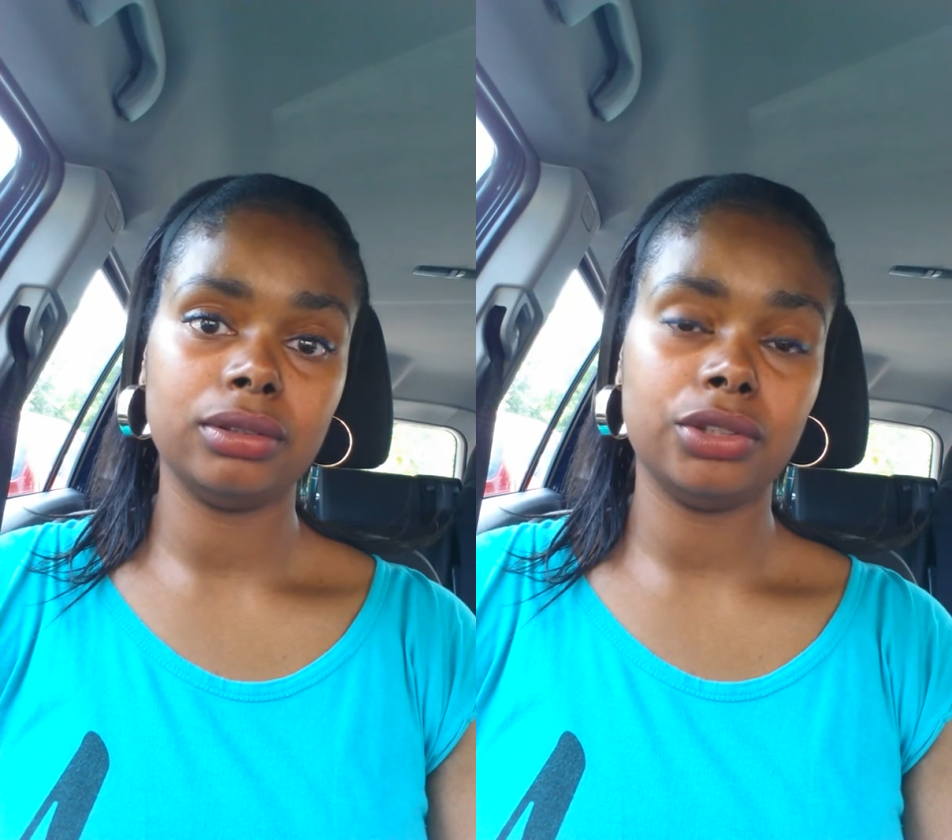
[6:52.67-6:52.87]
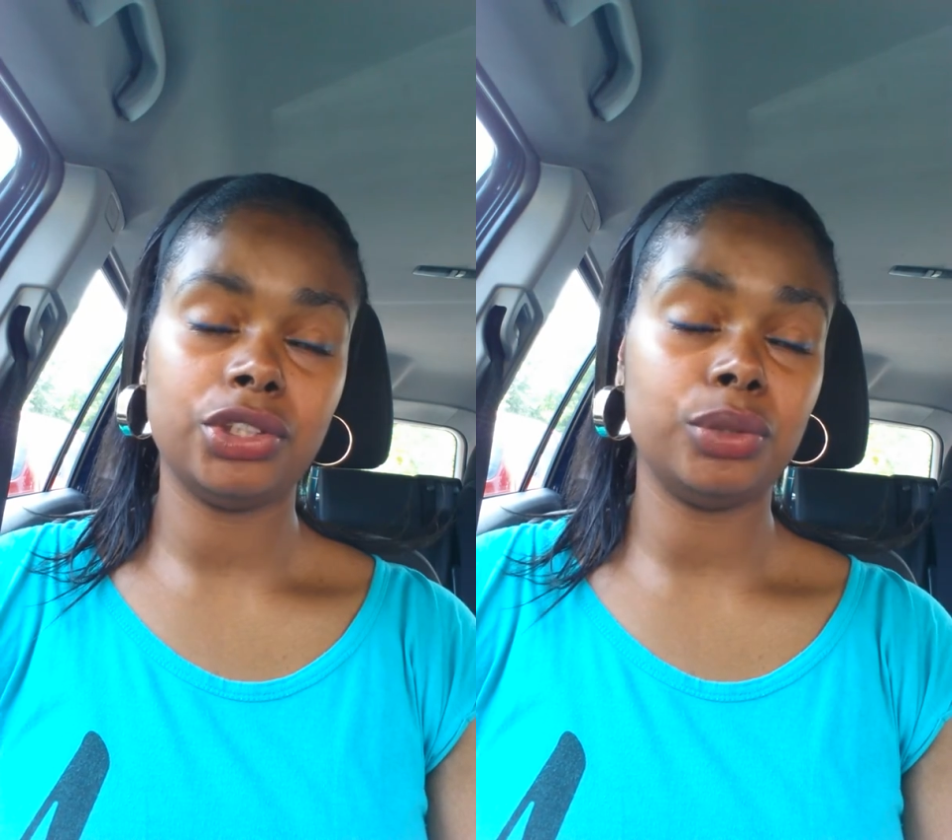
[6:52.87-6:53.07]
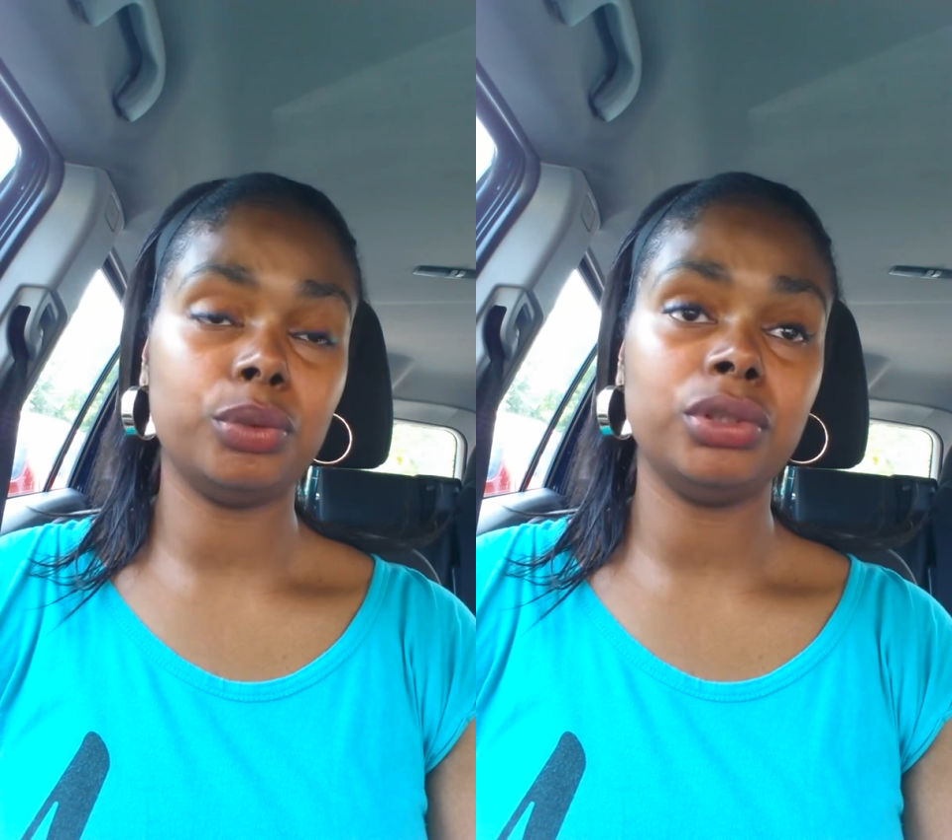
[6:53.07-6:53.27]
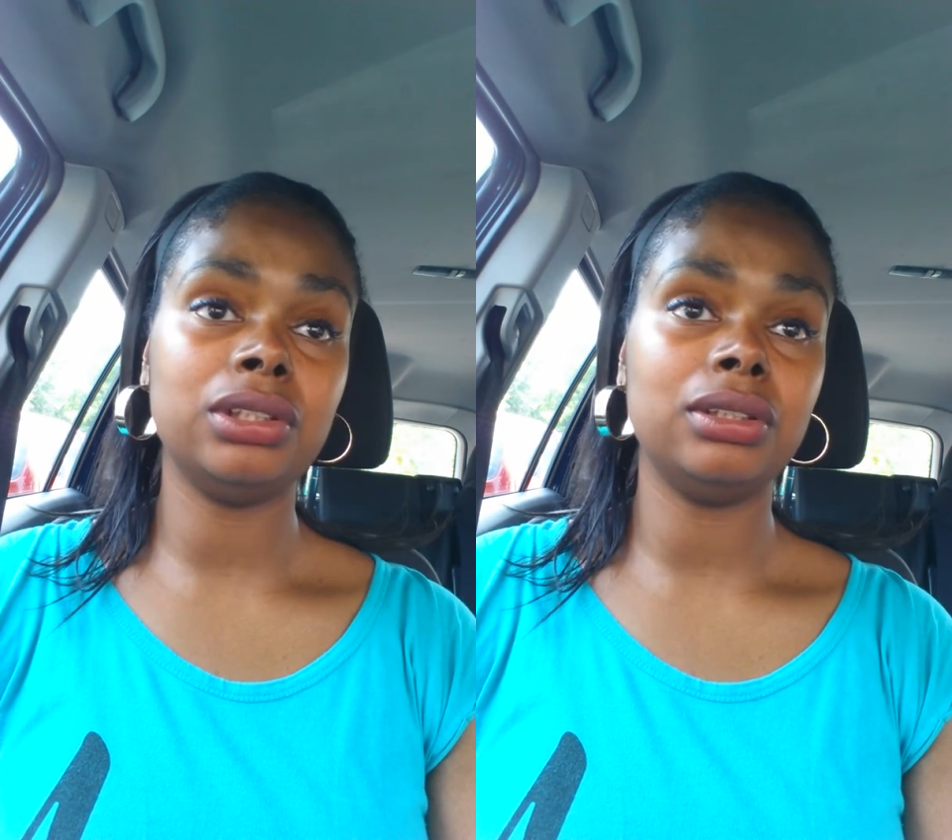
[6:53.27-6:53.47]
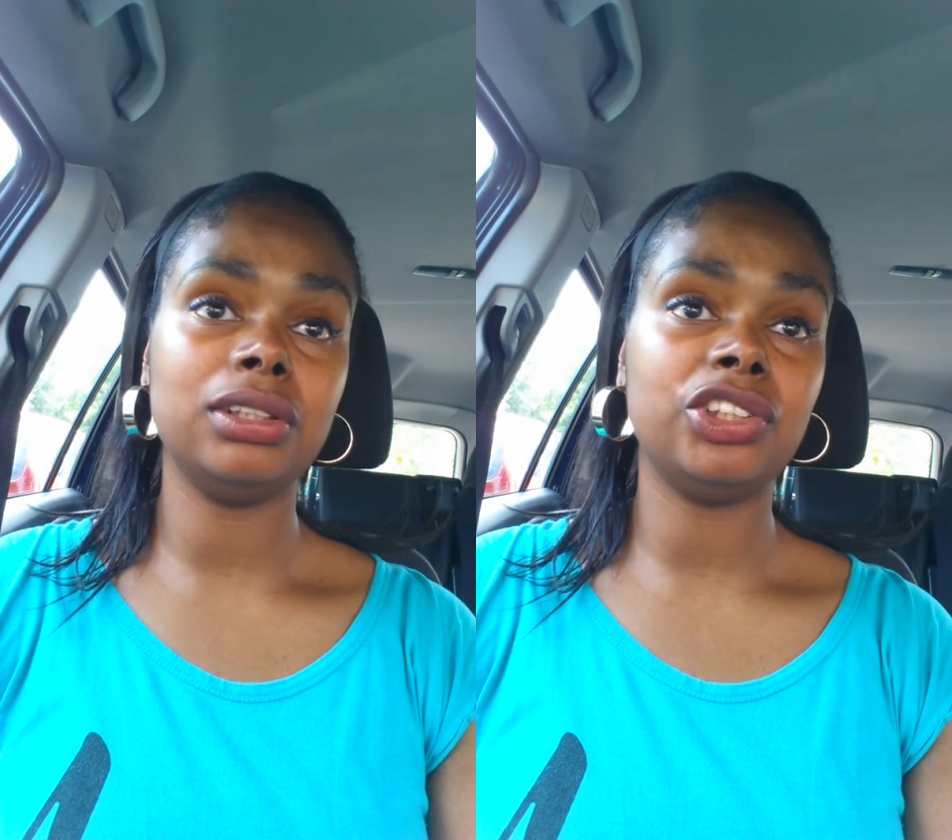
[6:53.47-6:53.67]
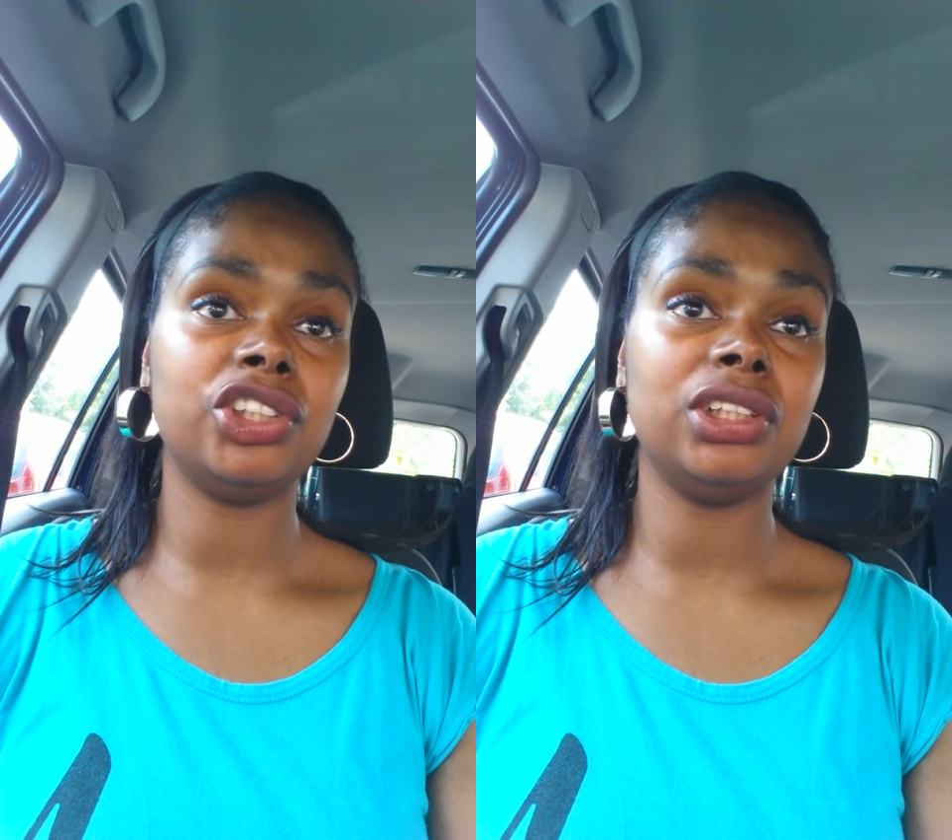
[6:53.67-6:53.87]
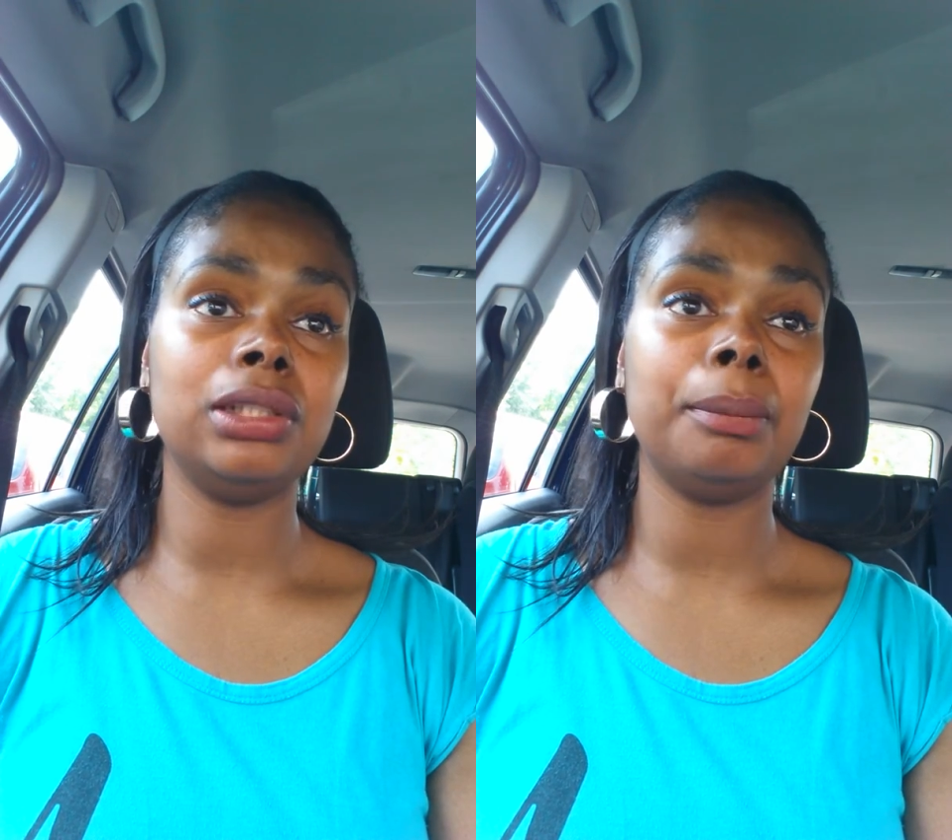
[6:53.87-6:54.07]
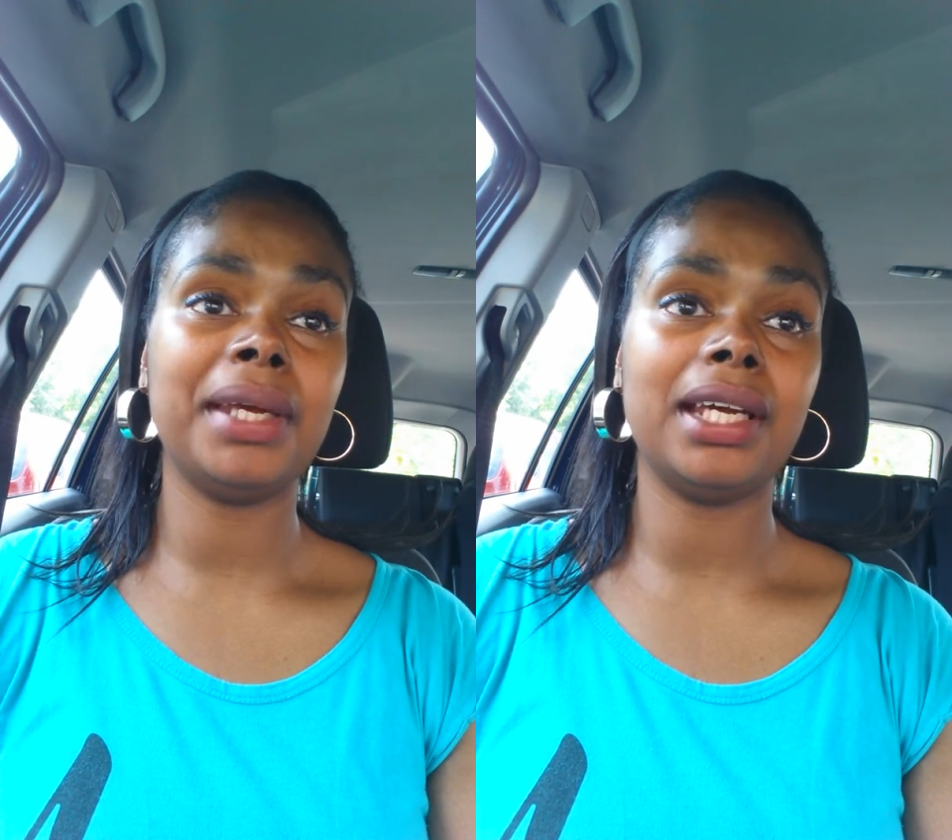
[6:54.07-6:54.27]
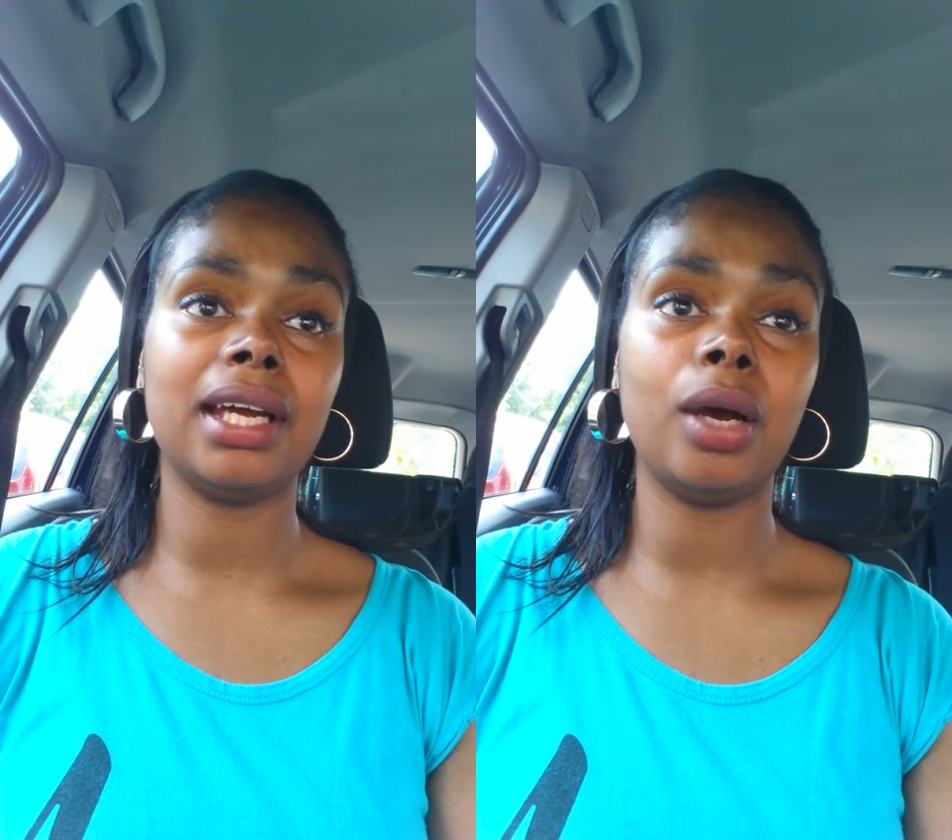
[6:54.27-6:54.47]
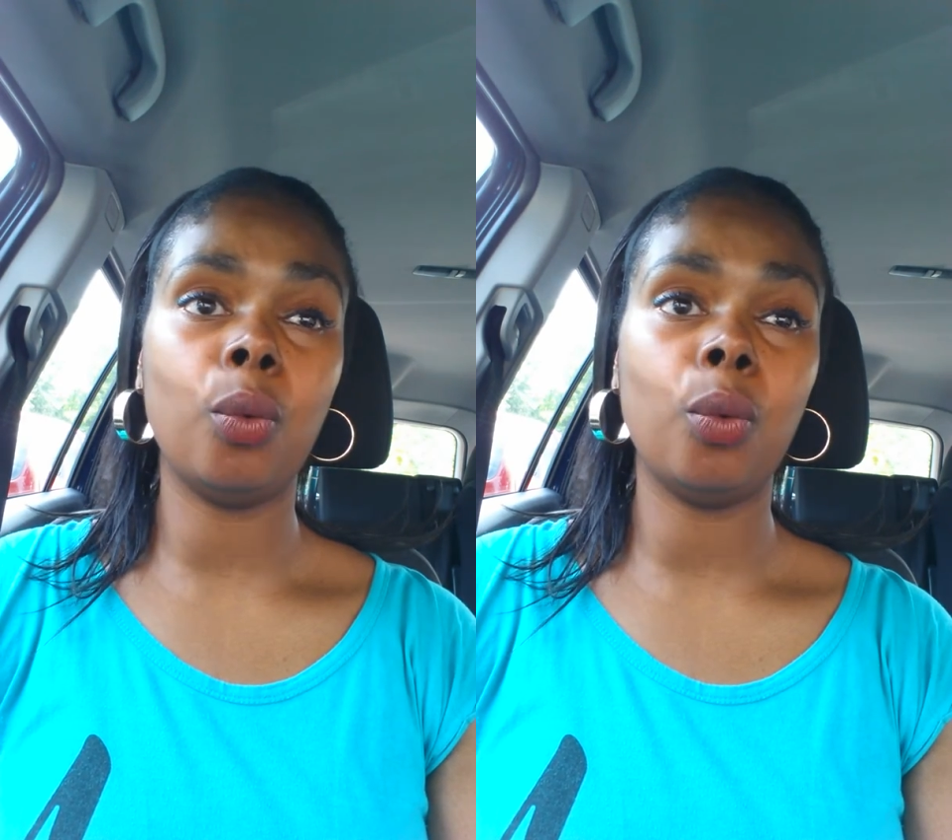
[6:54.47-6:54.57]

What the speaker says: She didn't make